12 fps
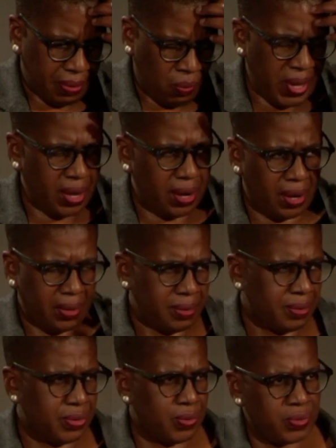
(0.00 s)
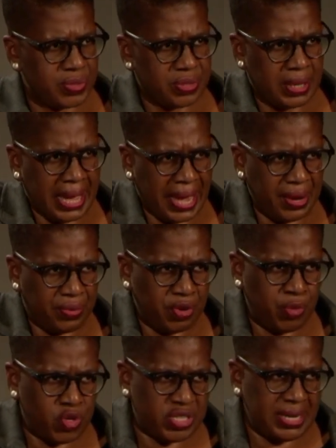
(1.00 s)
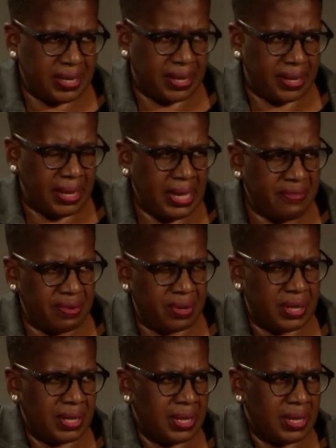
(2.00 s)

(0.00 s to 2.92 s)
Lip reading: We are called a hate group routinely, even